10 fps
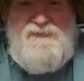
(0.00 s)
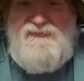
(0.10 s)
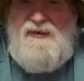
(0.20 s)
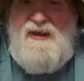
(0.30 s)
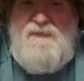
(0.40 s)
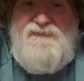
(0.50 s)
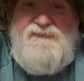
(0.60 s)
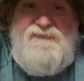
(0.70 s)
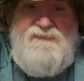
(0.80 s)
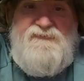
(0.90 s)
which allows
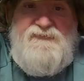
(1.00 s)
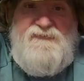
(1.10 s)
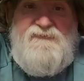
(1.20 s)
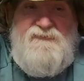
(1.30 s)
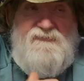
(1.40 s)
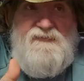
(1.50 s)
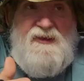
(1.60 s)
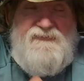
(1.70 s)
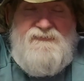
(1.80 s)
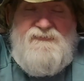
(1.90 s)
you to
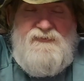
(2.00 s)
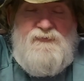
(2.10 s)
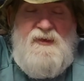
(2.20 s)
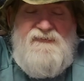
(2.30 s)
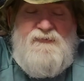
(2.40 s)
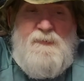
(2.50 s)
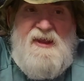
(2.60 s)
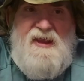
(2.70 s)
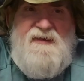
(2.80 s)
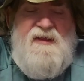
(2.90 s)
not sweat so
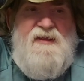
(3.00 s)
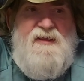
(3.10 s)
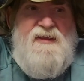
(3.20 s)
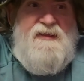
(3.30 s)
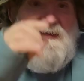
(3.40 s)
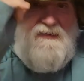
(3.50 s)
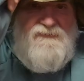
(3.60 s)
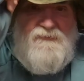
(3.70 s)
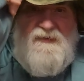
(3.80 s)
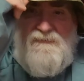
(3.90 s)
bad. It
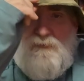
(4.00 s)
also has